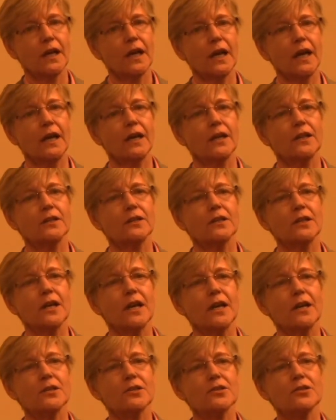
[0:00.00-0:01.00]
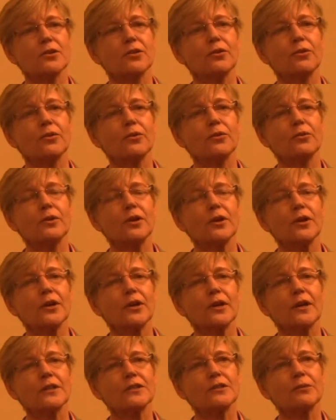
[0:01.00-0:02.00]
and and so
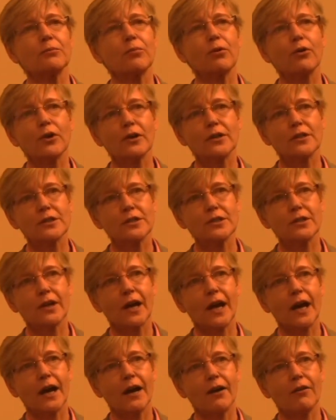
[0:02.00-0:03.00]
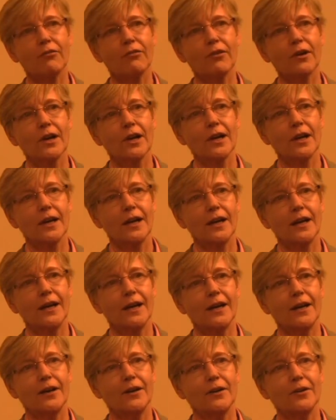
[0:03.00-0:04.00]
it's important to have
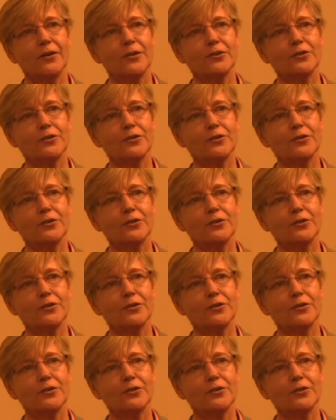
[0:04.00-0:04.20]
uh,